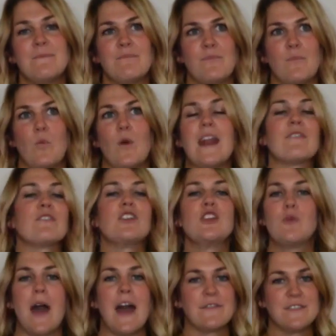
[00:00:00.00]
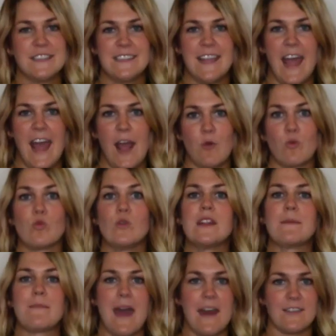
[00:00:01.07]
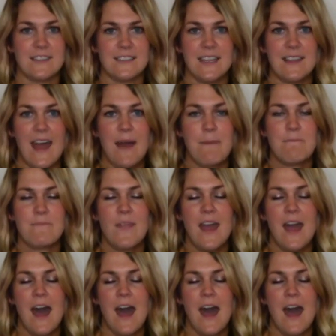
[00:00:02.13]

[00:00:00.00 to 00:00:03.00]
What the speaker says: whatever you have to say really matters to them,